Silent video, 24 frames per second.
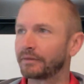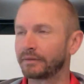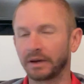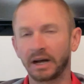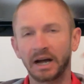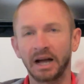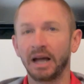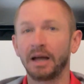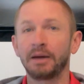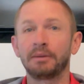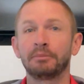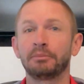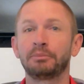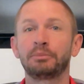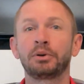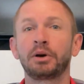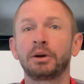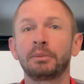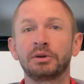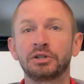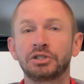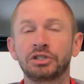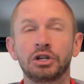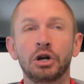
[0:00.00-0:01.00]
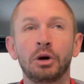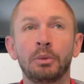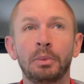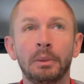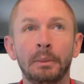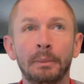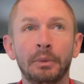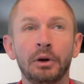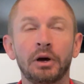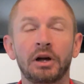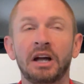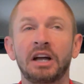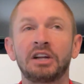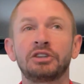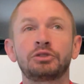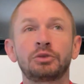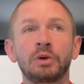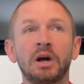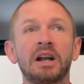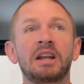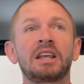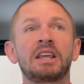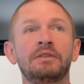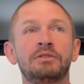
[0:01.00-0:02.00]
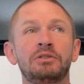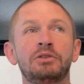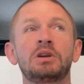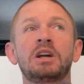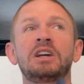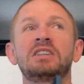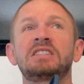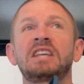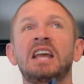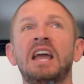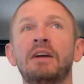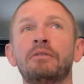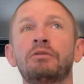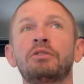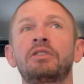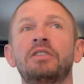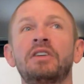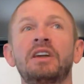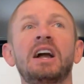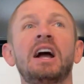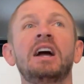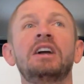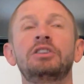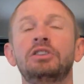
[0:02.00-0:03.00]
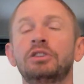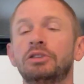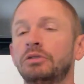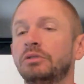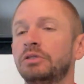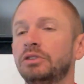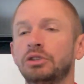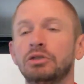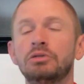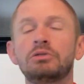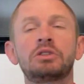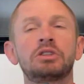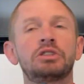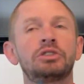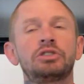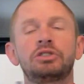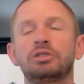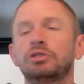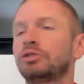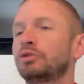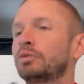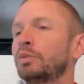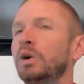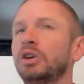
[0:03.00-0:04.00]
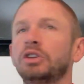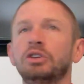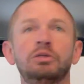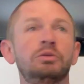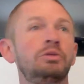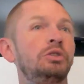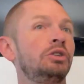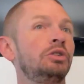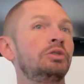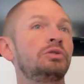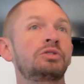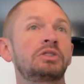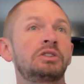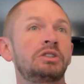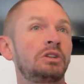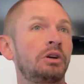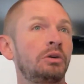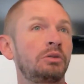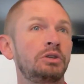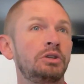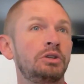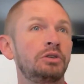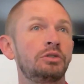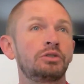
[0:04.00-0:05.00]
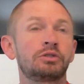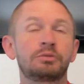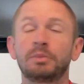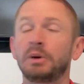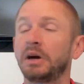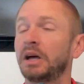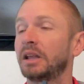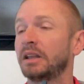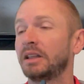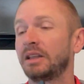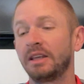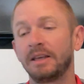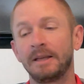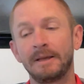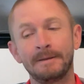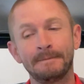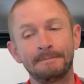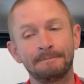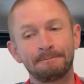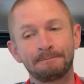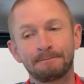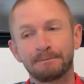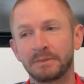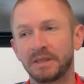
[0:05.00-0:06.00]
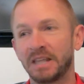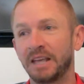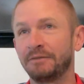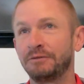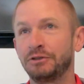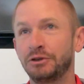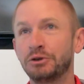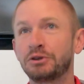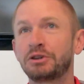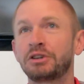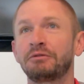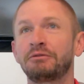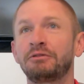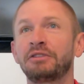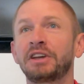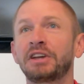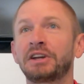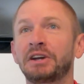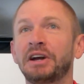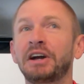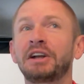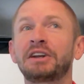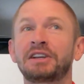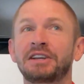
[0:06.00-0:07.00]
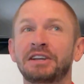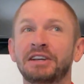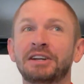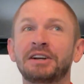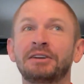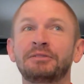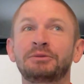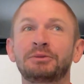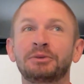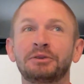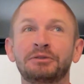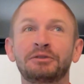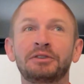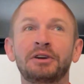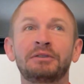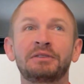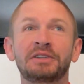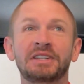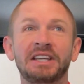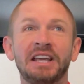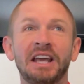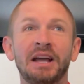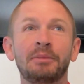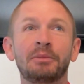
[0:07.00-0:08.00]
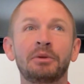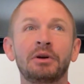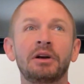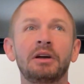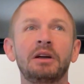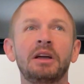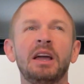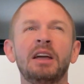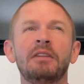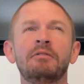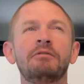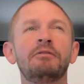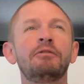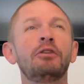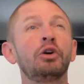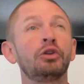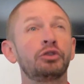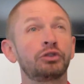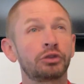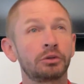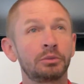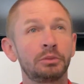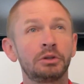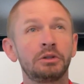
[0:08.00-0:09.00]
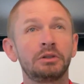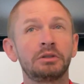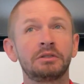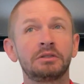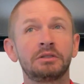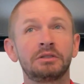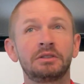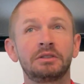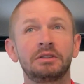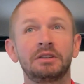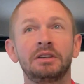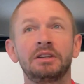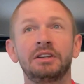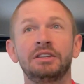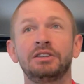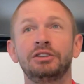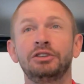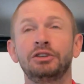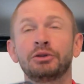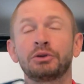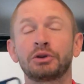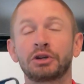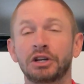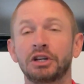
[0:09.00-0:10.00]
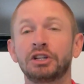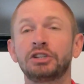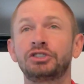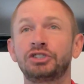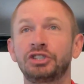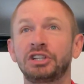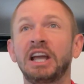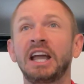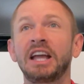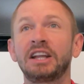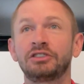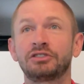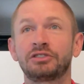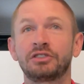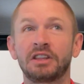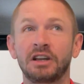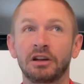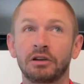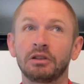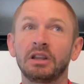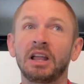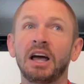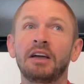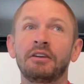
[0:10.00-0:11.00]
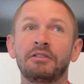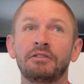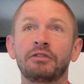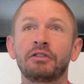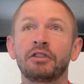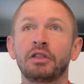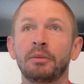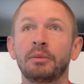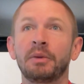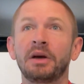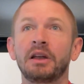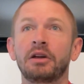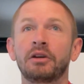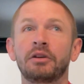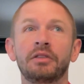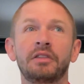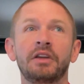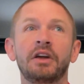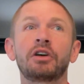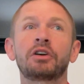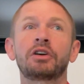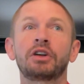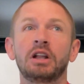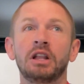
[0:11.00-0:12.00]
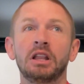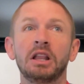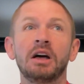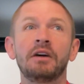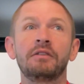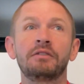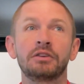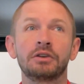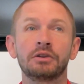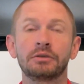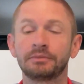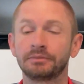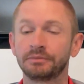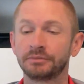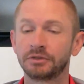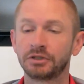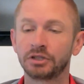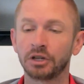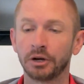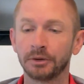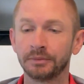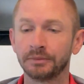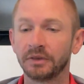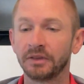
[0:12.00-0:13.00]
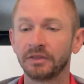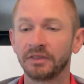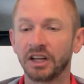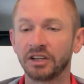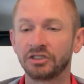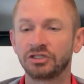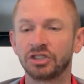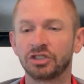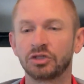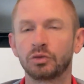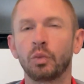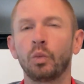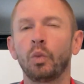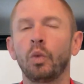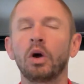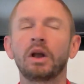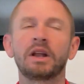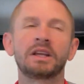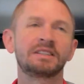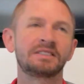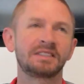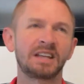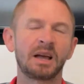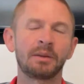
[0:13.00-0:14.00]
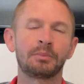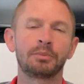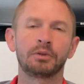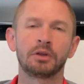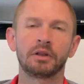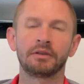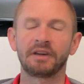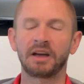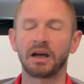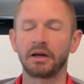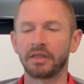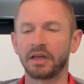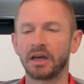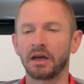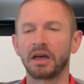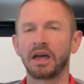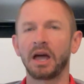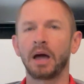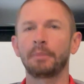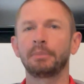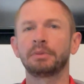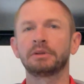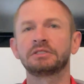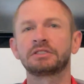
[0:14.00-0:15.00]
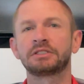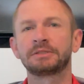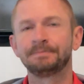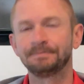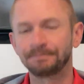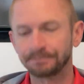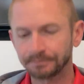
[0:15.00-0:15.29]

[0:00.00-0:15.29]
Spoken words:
I'm pretty much an open book. I try to give you guys everything I do, and you can choose what you'd use and don't use. But if you can figure out how to get comfortable in front of a camera and vulnerable, you're going to change their life for the better. They're going to love you. So that's just one example of how that happens.